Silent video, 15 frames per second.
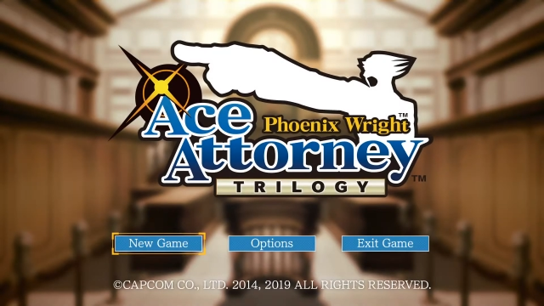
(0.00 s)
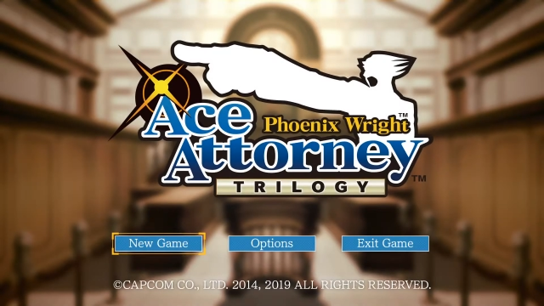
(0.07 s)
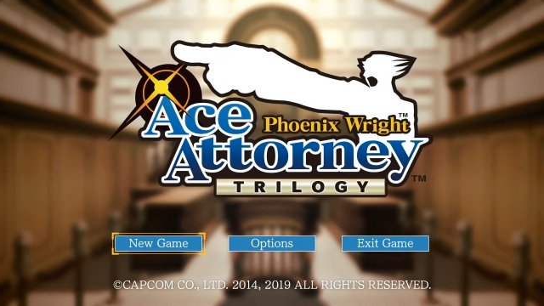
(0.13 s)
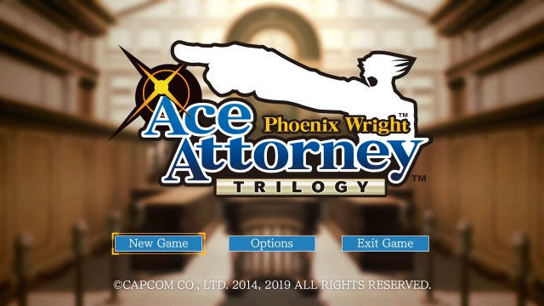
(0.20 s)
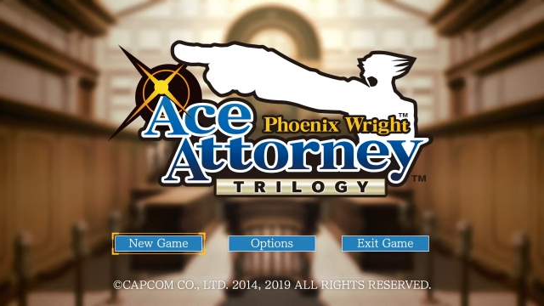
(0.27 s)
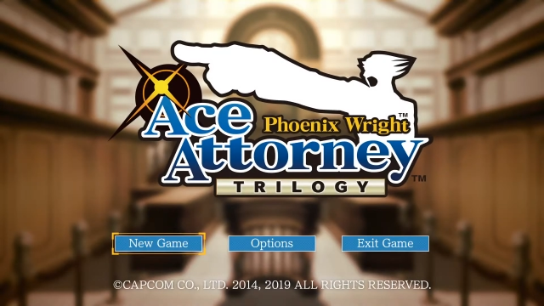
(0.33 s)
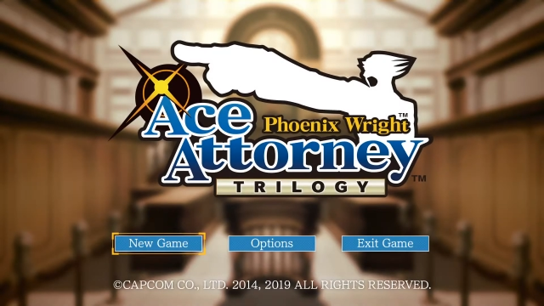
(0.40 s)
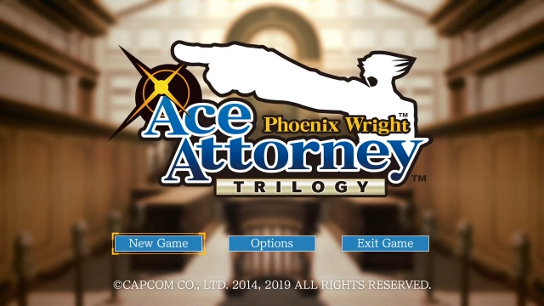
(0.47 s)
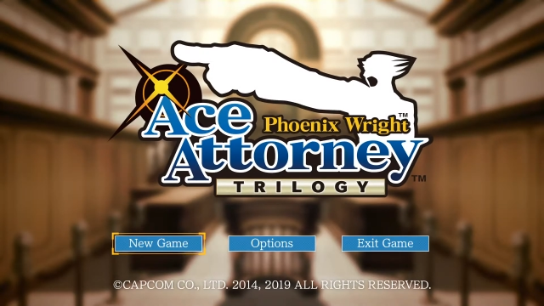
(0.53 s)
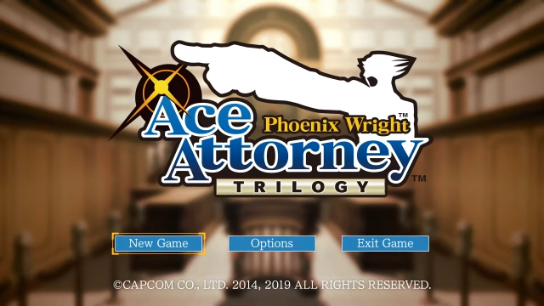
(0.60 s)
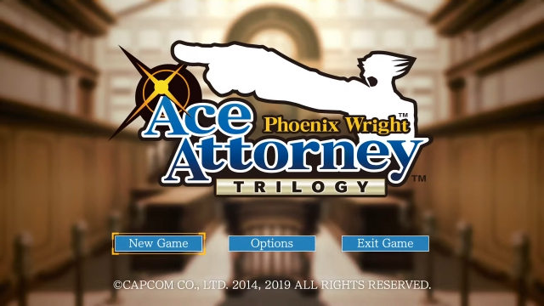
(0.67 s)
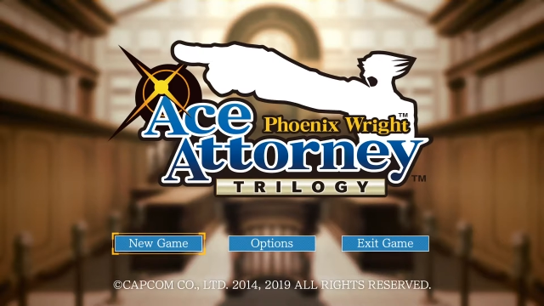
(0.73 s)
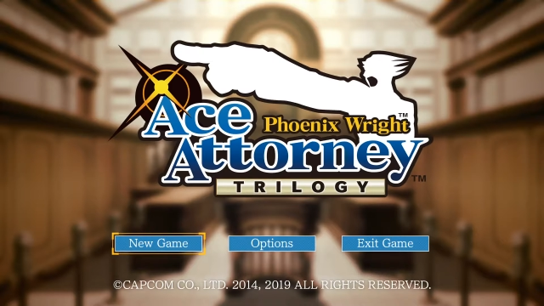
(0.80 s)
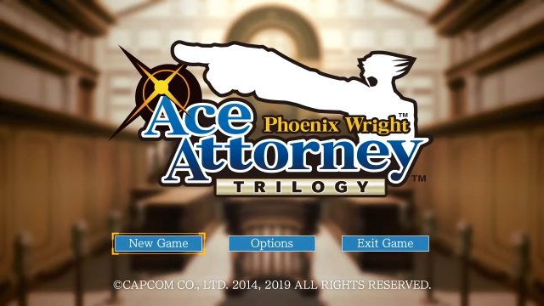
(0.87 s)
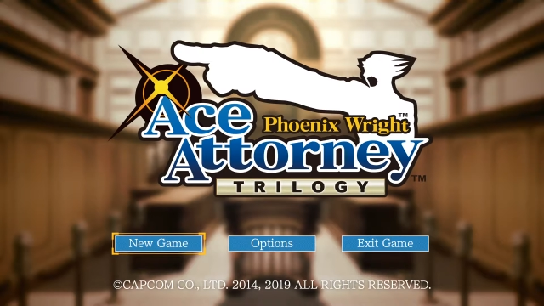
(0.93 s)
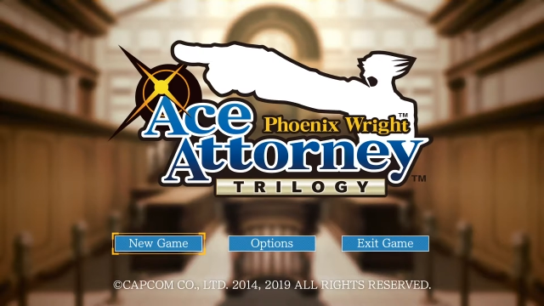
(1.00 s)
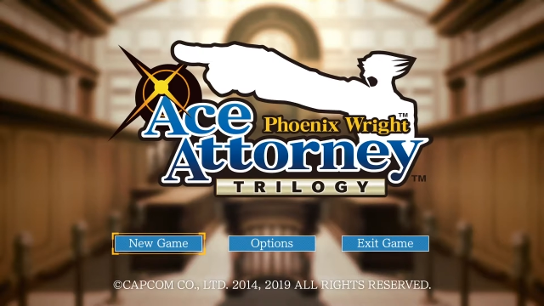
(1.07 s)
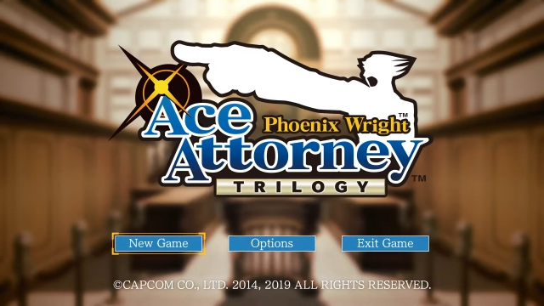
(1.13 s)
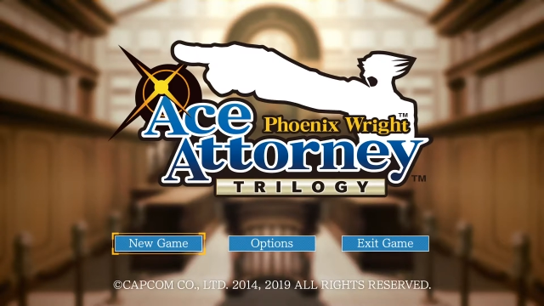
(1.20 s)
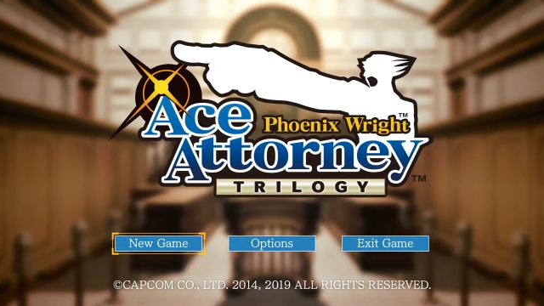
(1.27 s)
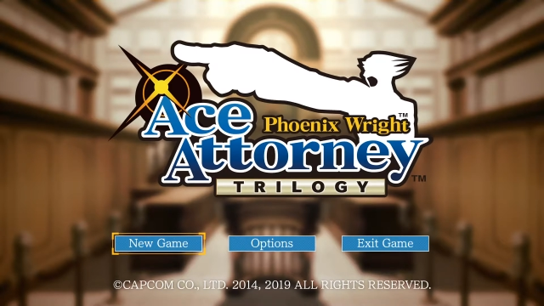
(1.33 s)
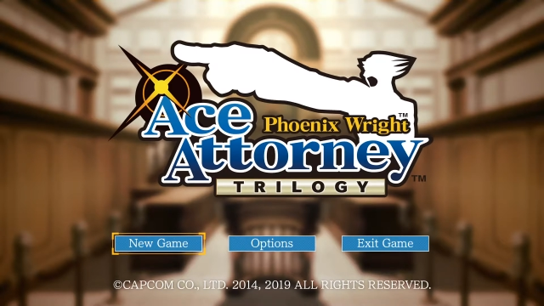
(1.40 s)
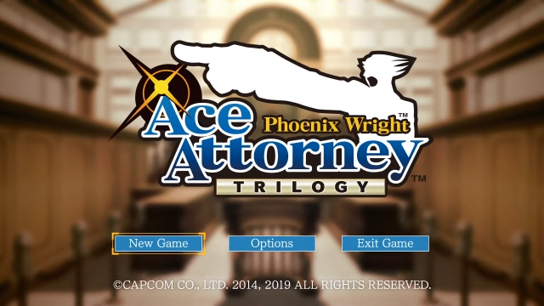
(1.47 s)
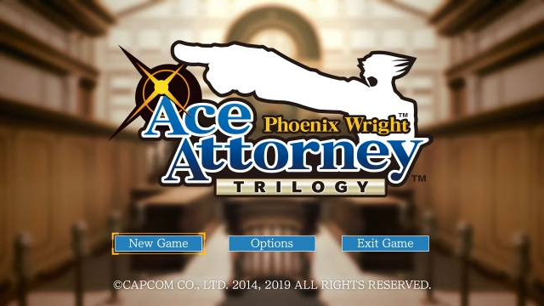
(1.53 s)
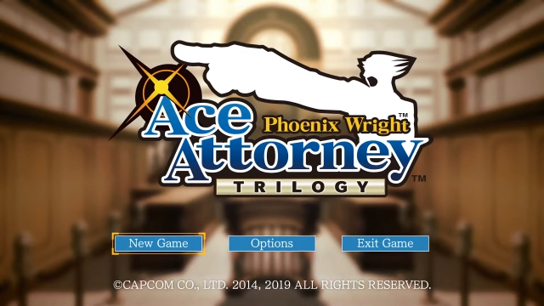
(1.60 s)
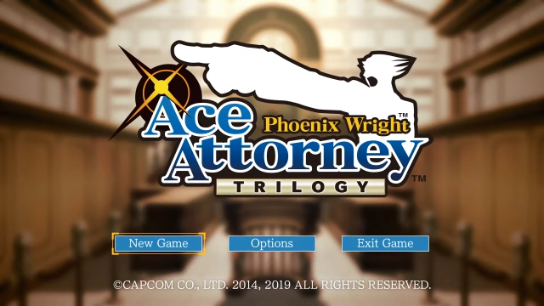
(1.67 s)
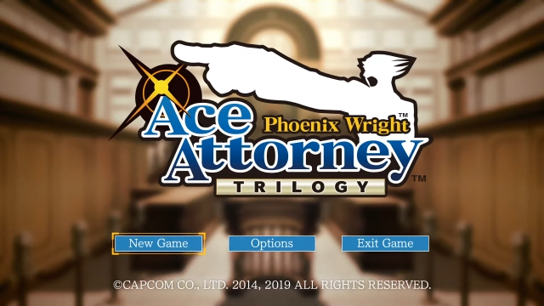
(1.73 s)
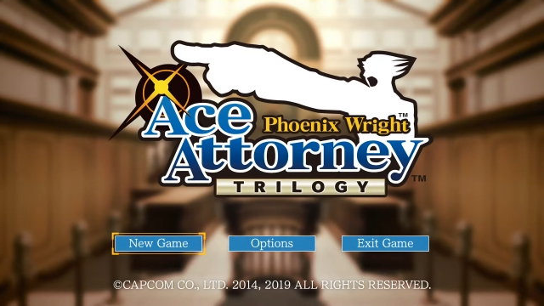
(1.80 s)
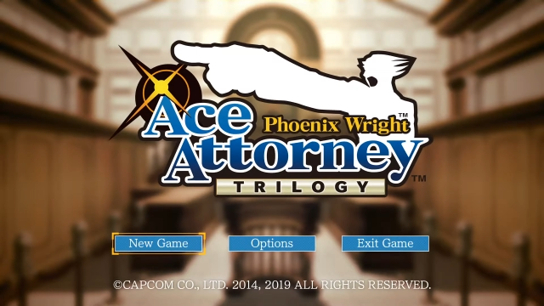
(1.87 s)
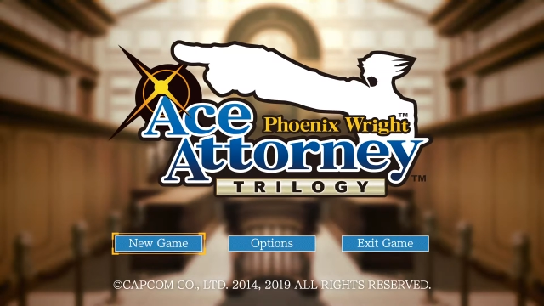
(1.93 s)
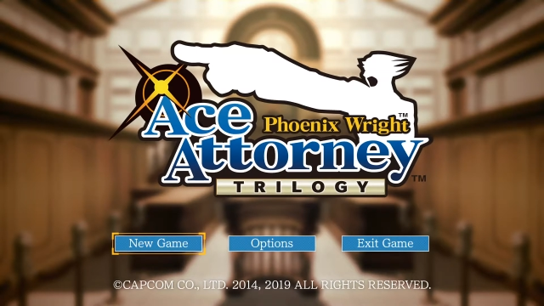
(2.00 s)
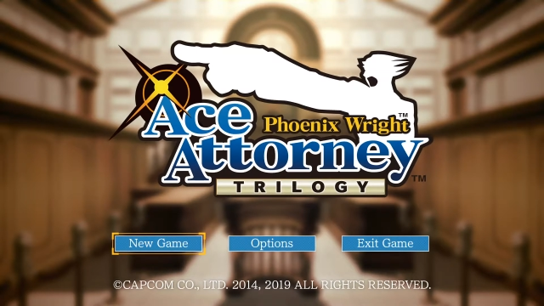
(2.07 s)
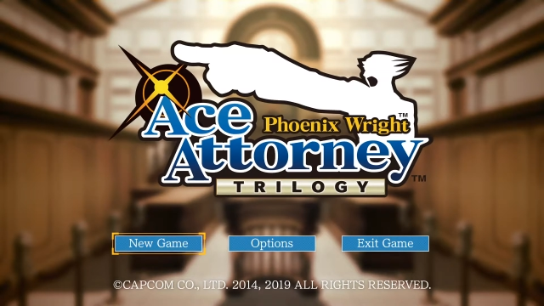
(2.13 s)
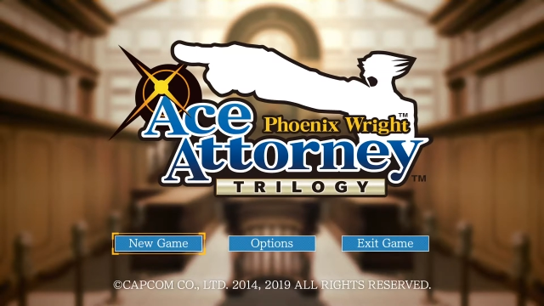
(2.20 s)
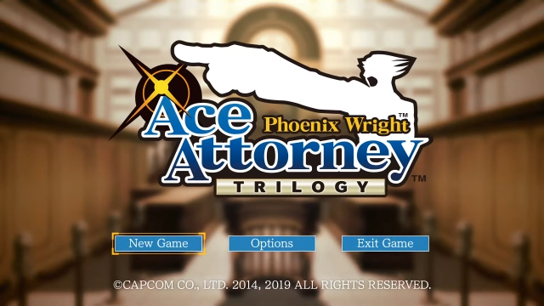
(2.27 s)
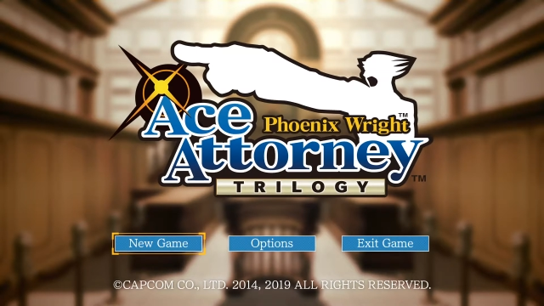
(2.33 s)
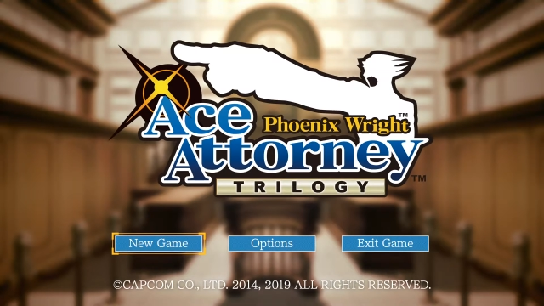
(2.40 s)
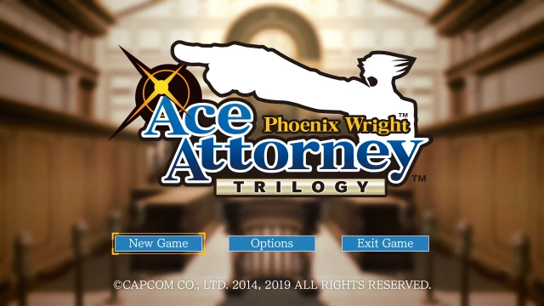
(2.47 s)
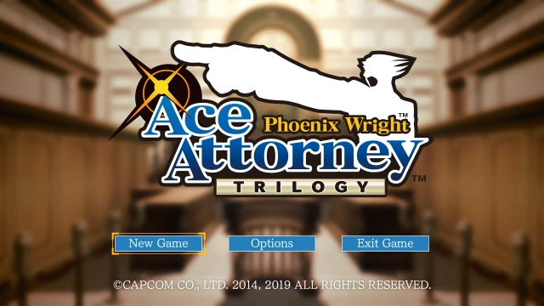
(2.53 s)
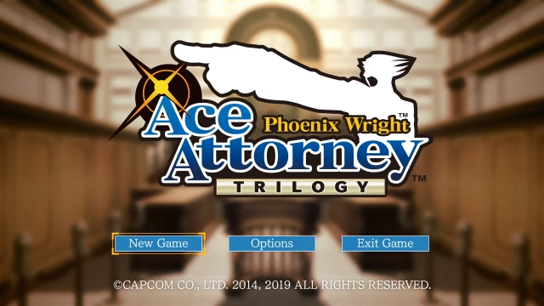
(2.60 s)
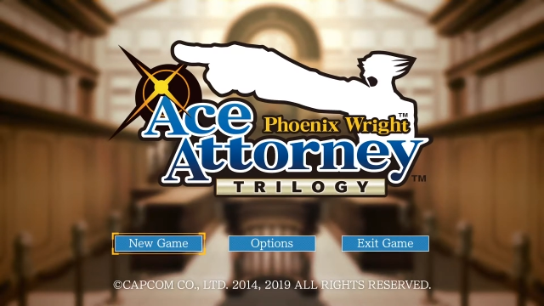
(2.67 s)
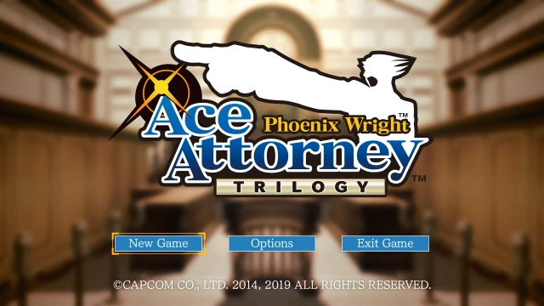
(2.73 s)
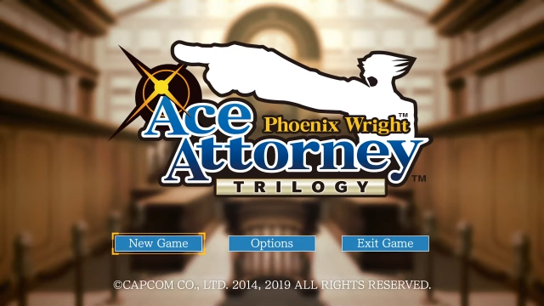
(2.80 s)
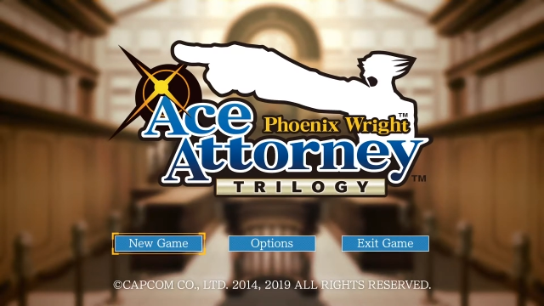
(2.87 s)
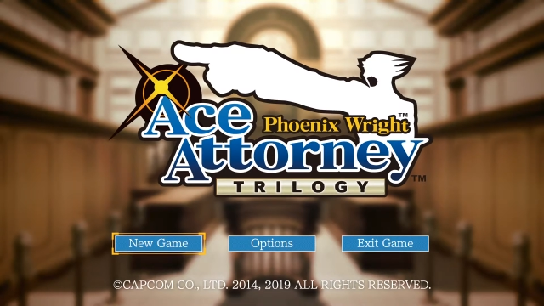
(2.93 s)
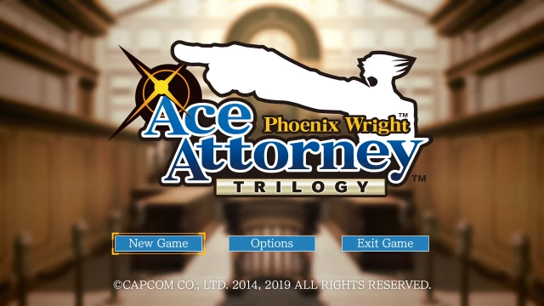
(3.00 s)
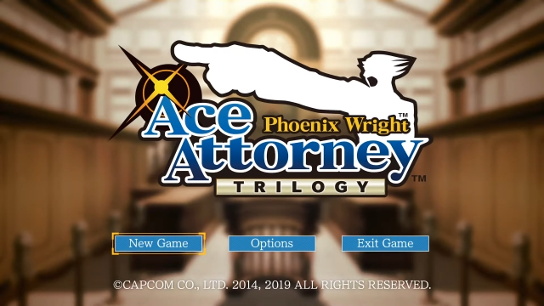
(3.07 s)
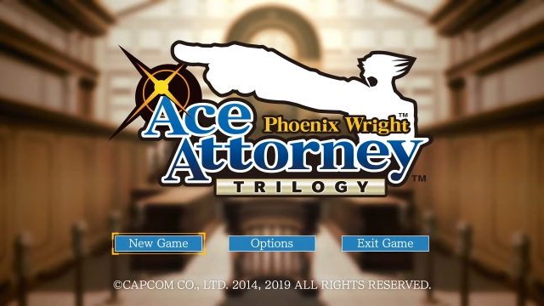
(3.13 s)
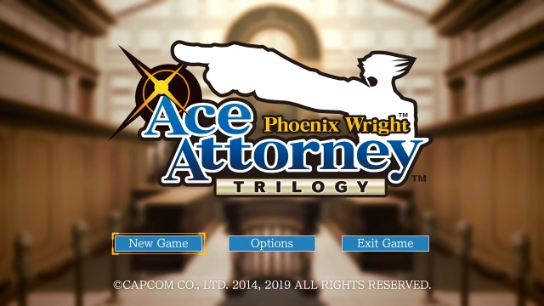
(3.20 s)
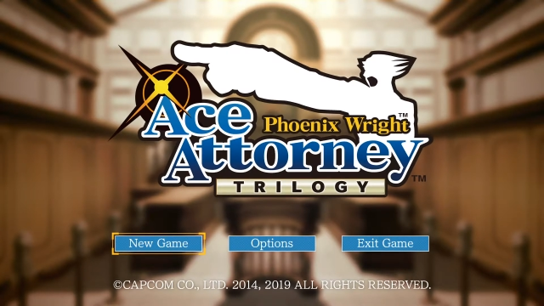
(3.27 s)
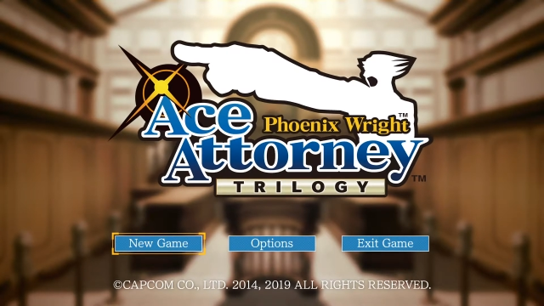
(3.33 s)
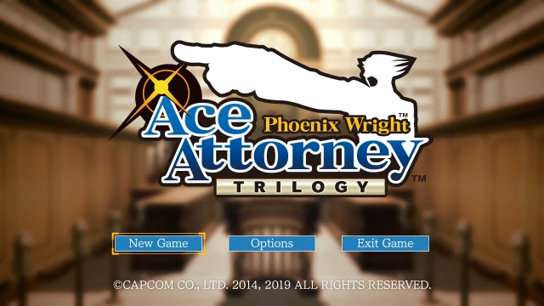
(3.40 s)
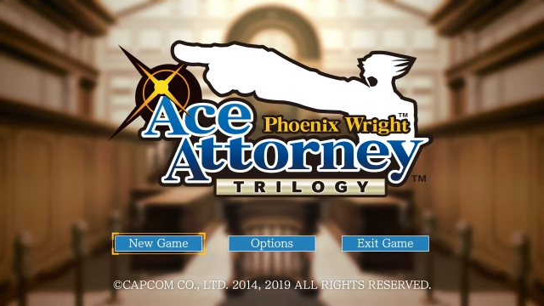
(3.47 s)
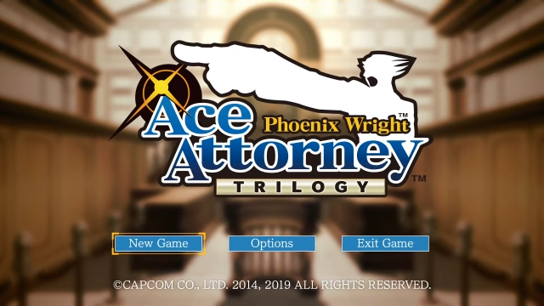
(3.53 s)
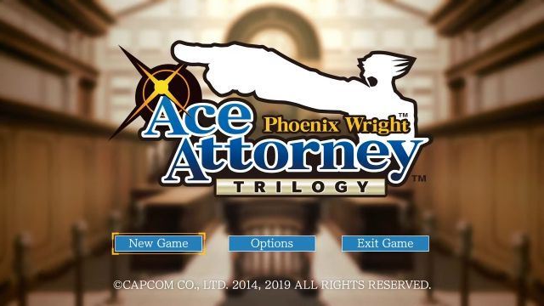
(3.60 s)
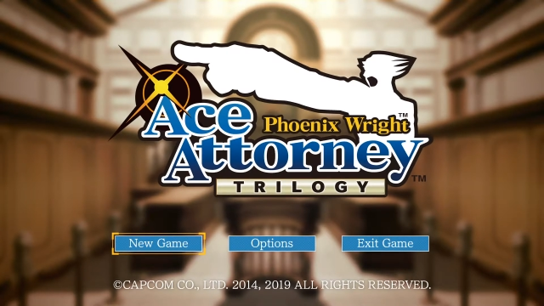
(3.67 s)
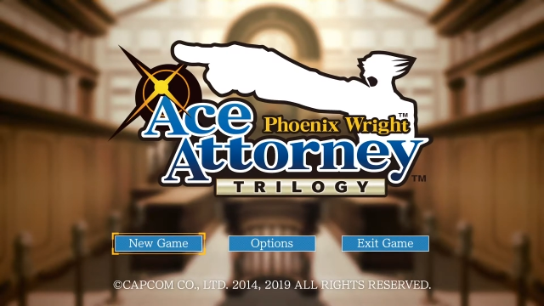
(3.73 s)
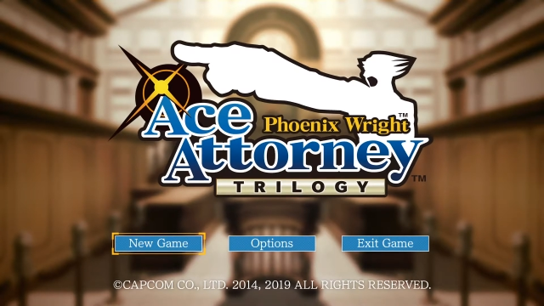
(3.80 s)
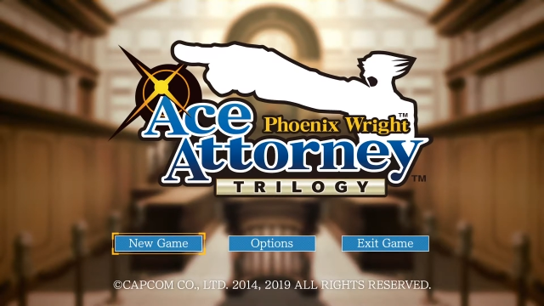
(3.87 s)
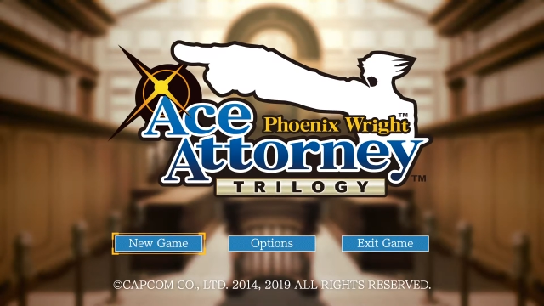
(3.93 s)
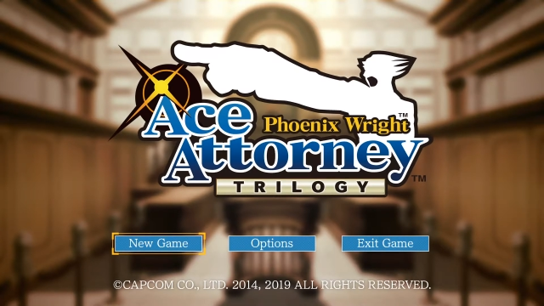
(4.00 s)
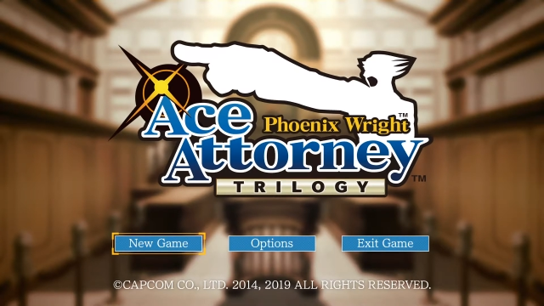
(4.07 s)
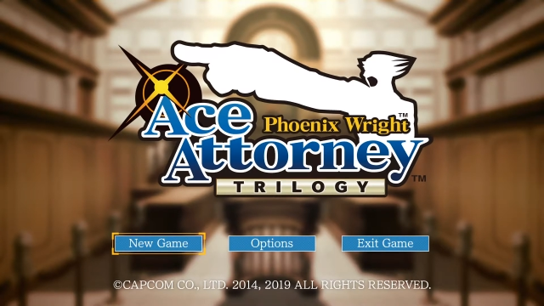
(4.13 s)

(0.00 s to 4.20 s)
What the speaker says: No face is visible, so there are no lips to read.